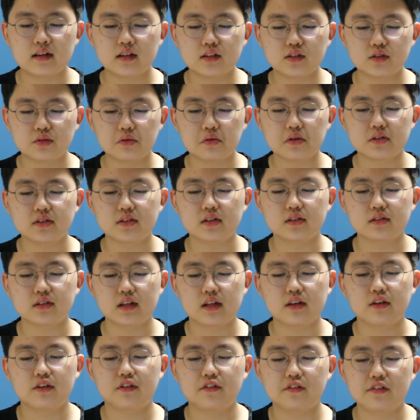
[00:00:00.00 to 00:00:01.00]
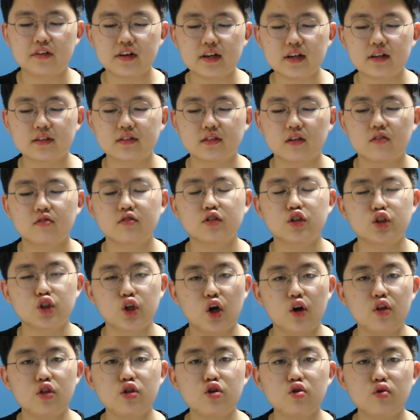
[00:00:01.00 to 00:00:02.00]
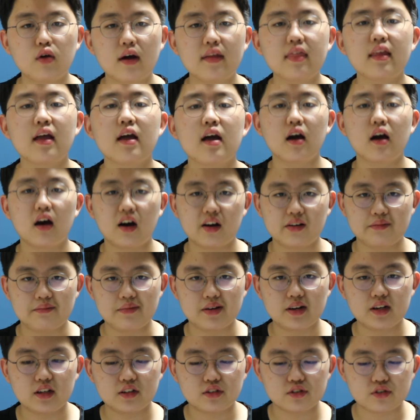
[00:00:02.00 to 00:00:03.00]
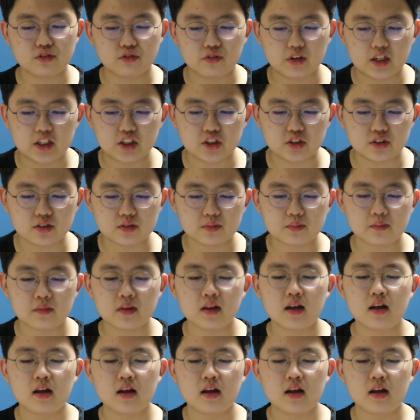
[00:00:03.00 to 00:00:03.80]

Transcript: sources and critics of Chunduan administration,